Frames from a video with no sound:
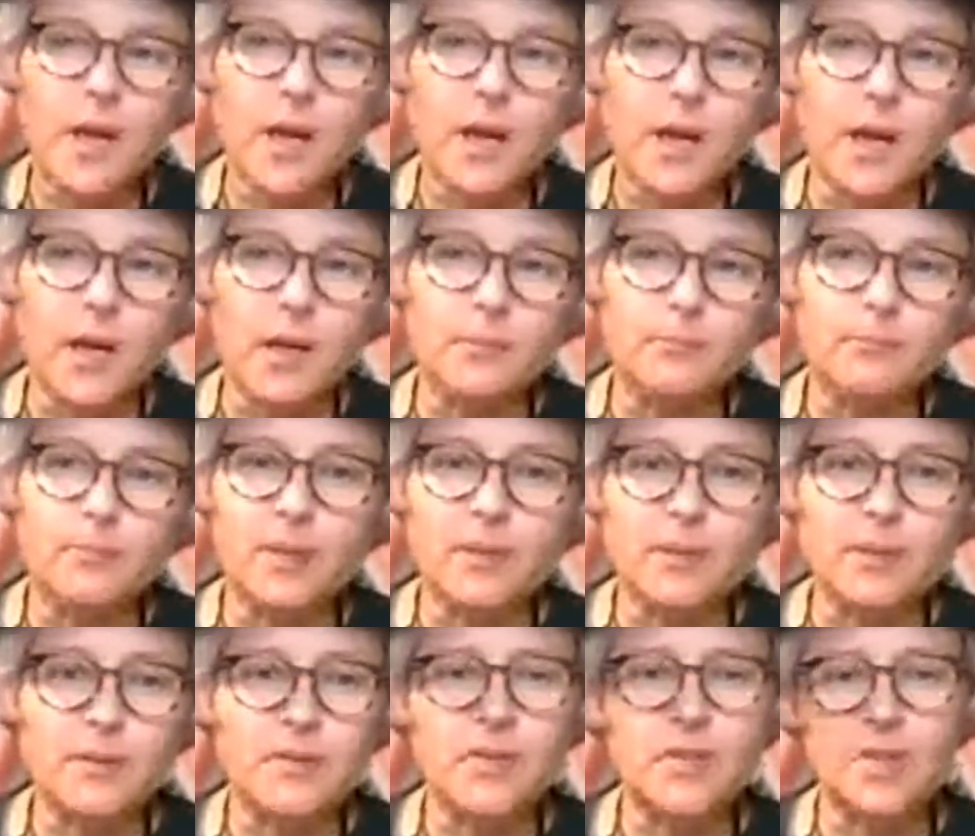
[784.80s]

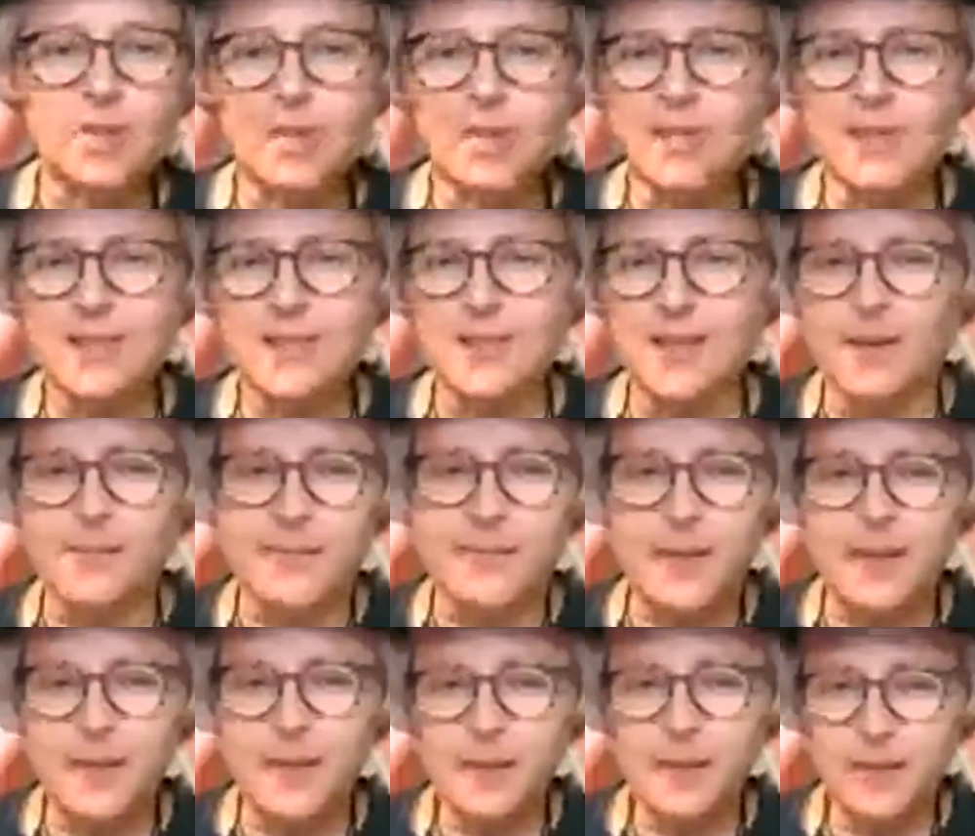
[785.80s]
But there's just
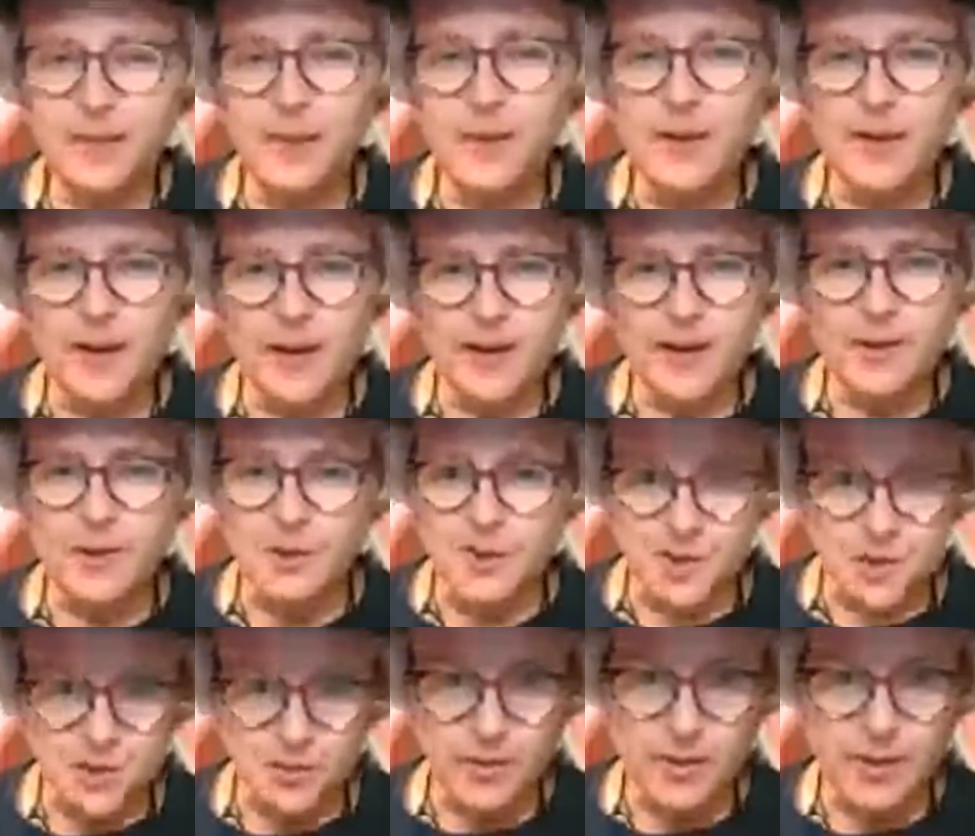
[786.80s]
something I
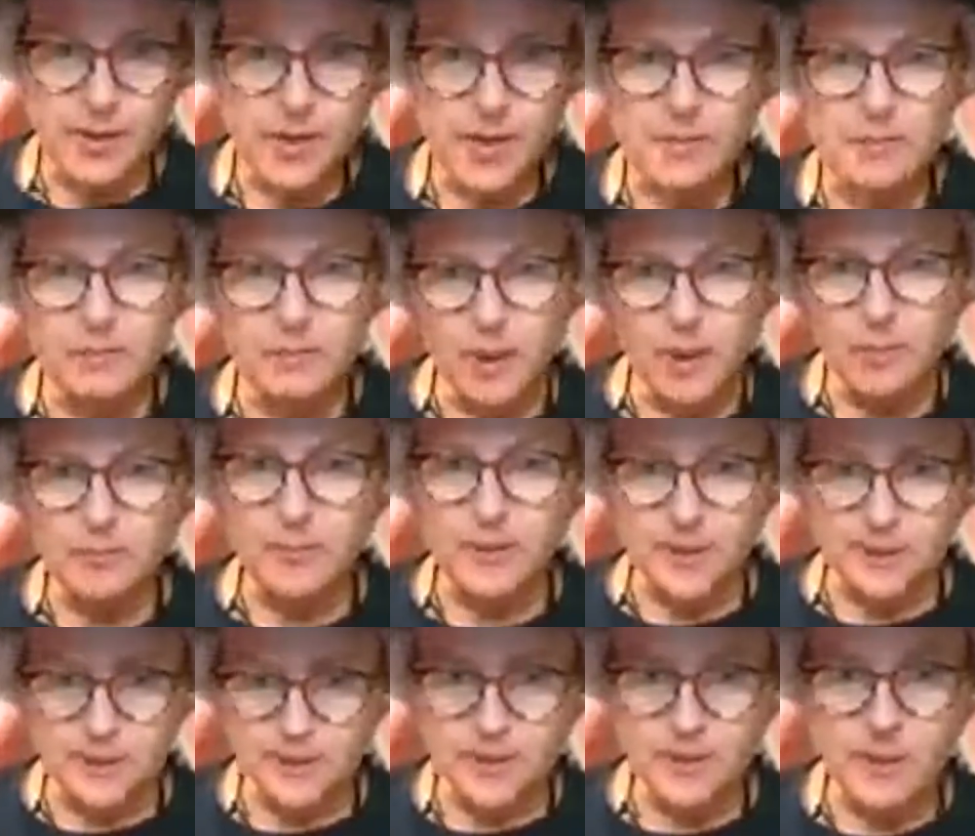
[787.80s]
enjoy about
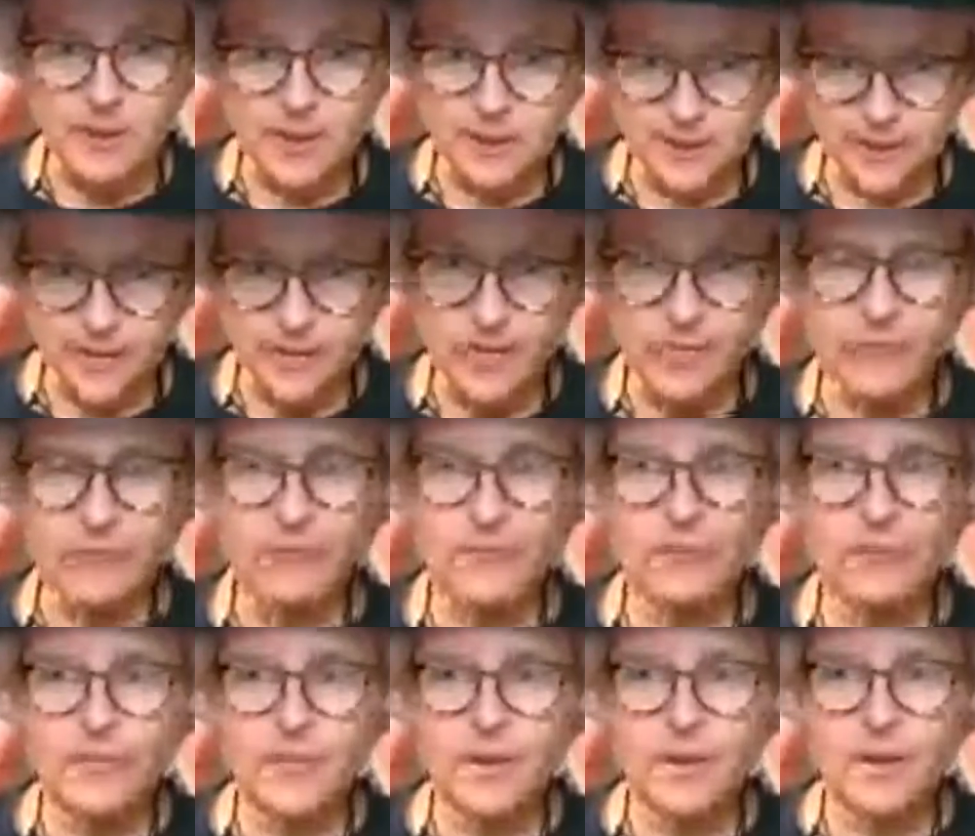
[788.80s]
being there.
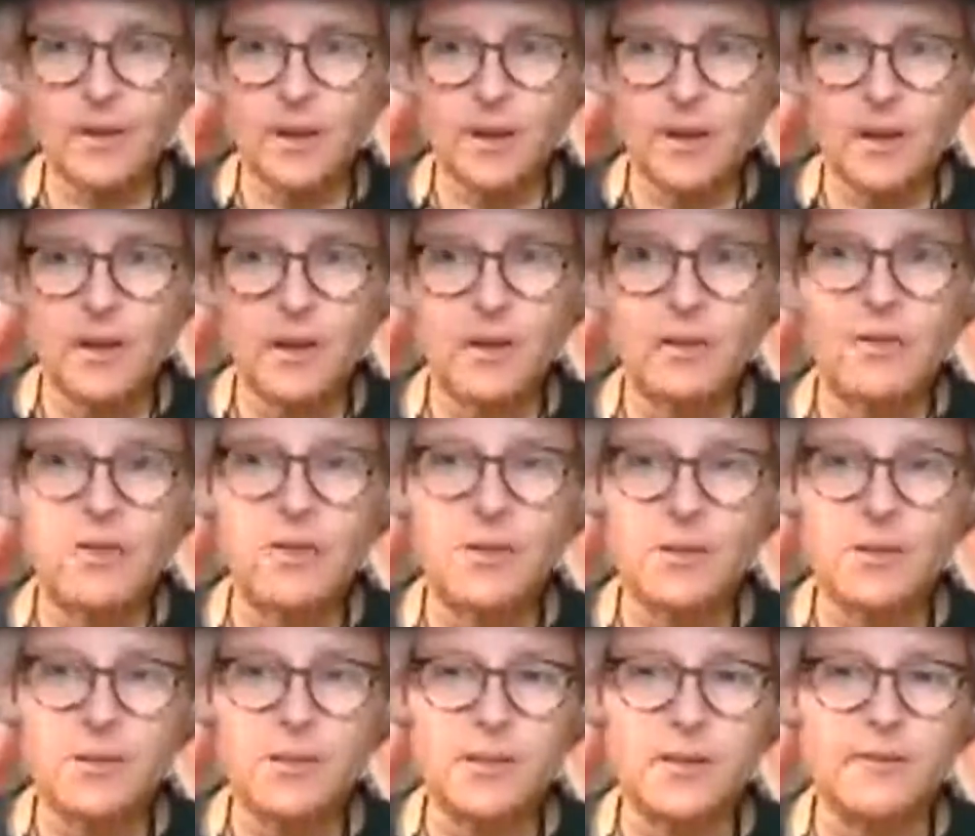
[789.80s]

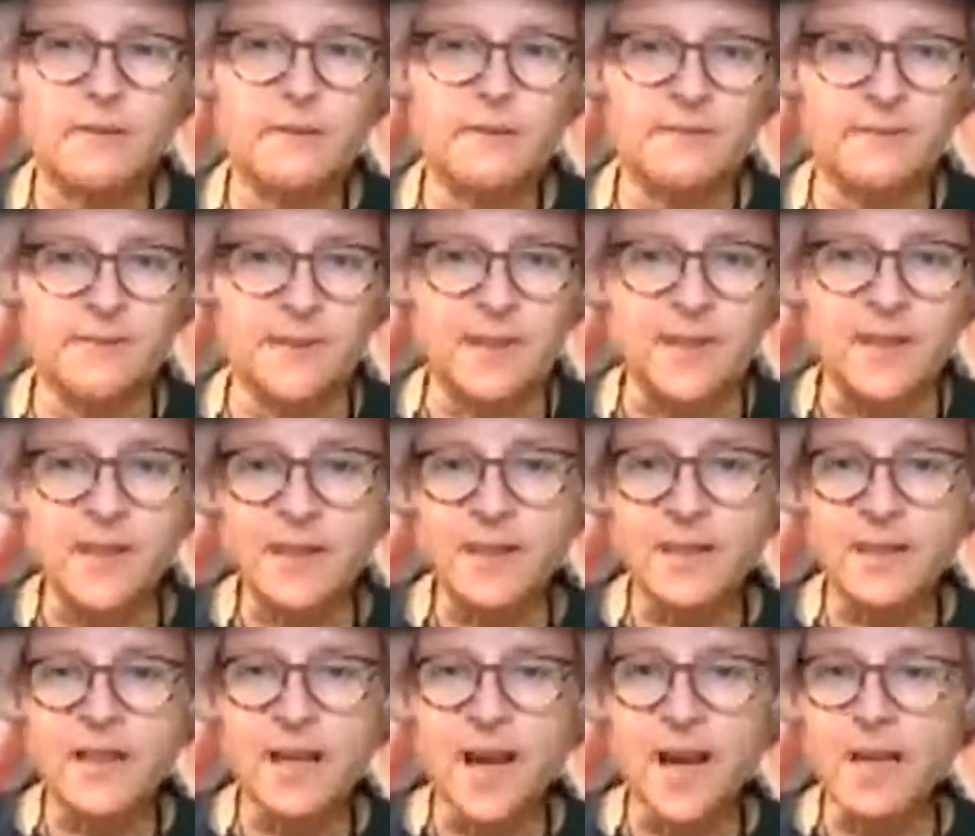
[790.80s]
Just a
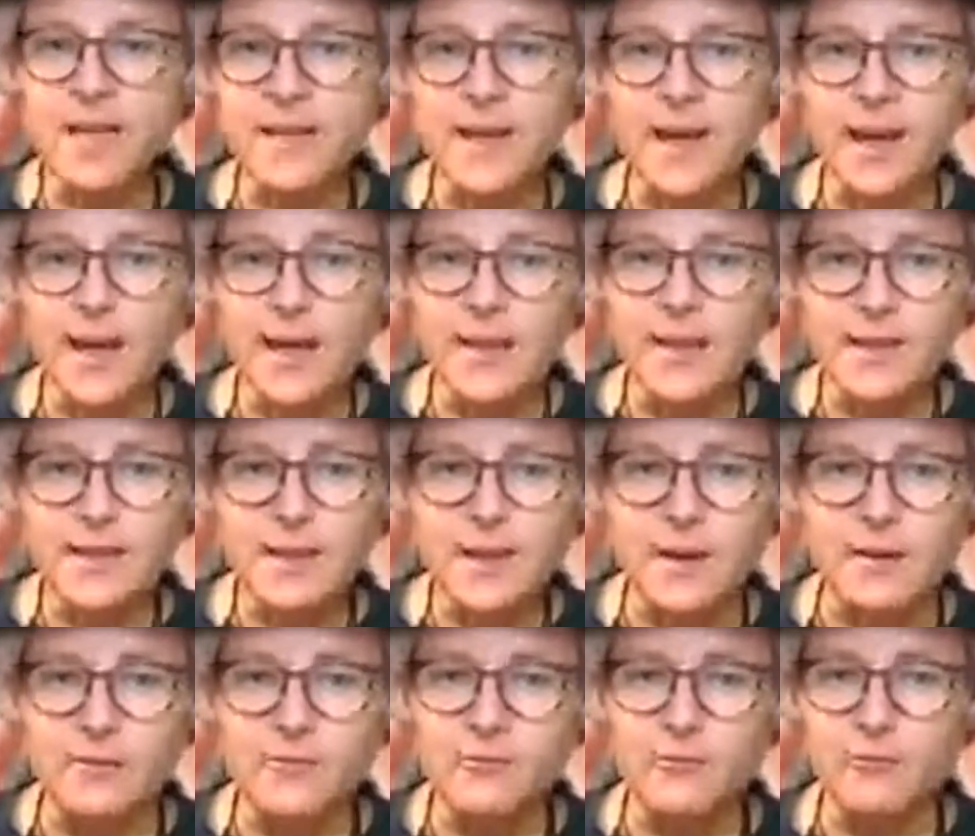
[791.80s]
feeling I get
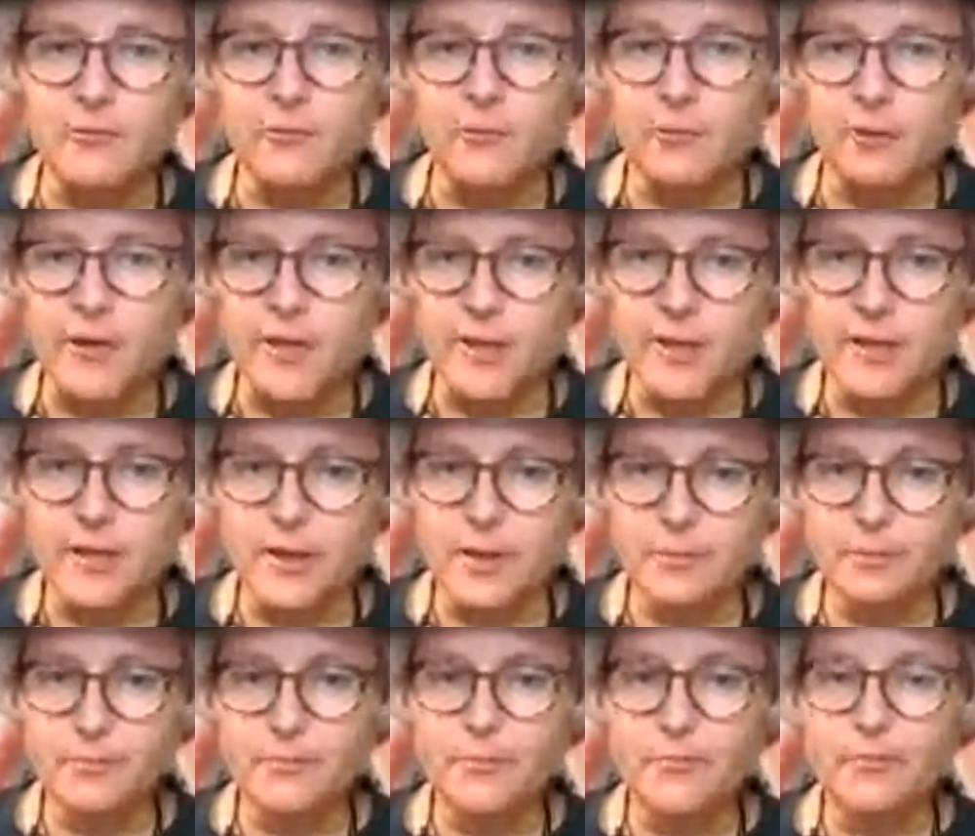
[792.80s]
of
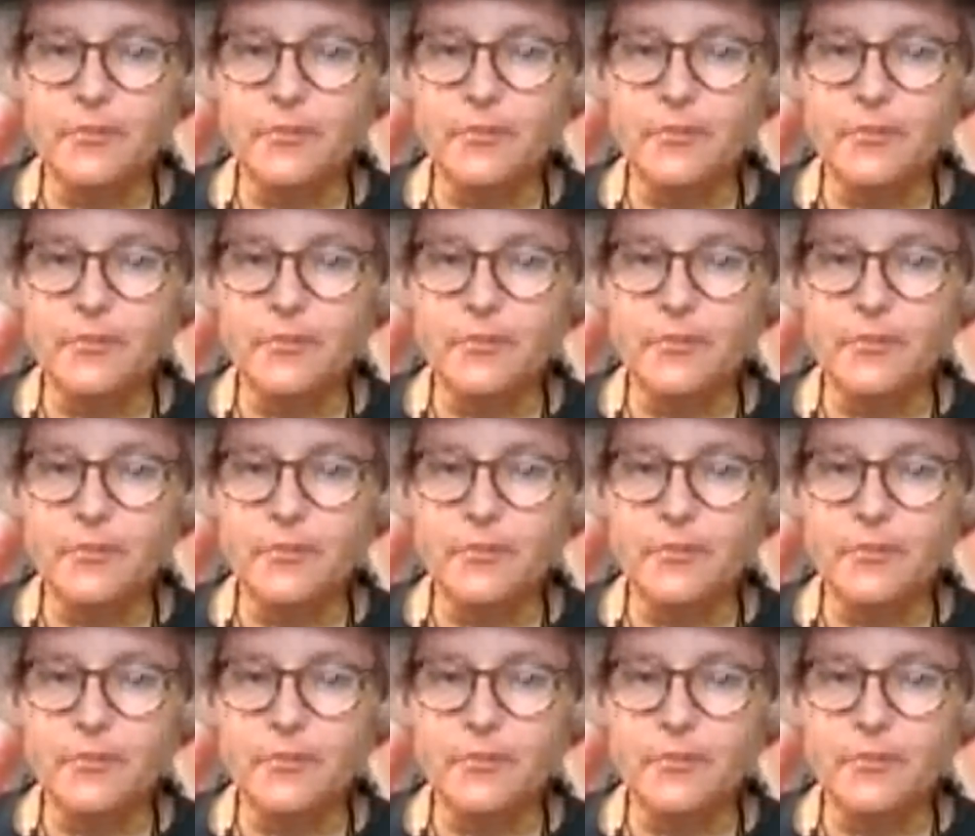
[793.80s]
freedom.